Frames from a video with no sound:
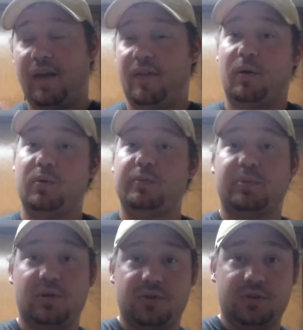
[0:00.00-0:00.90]
and their
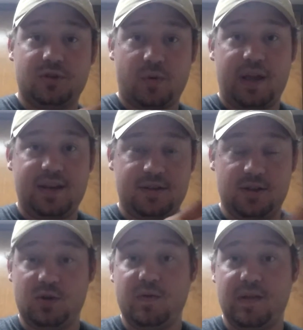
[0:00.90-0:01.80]
own person trained
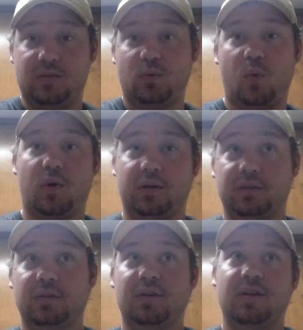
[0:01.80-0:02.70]
to do this, or